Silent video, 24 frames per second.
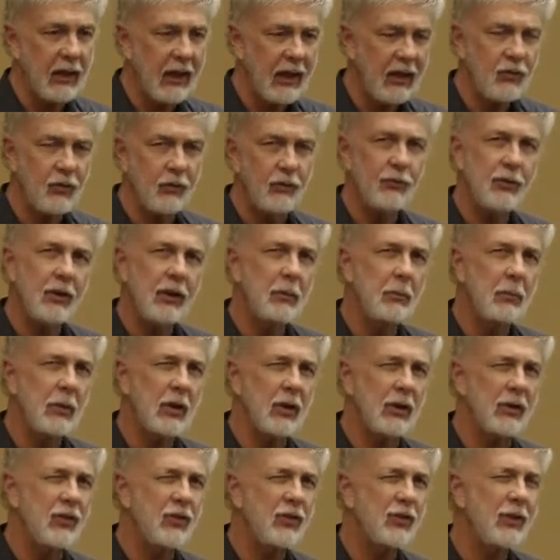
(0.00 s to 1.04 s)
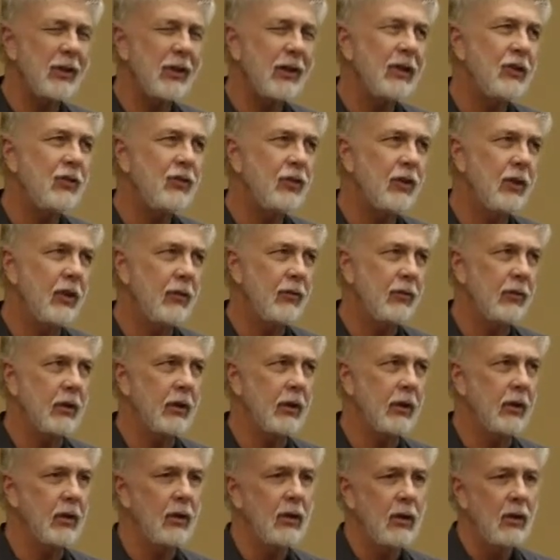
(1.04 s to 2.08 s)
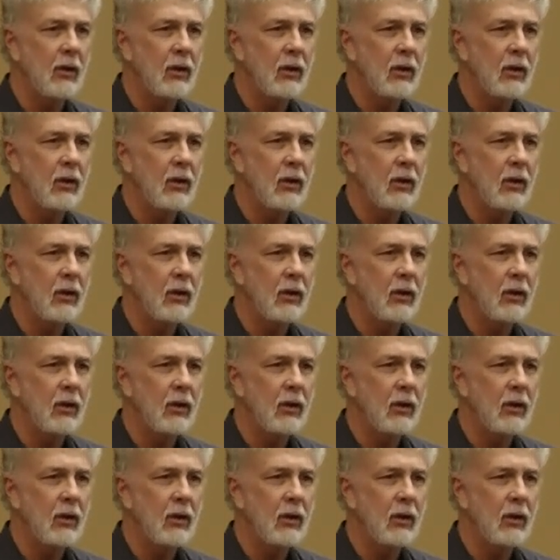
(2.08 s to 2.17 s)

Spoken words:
It hasn't fundamentally changed anything.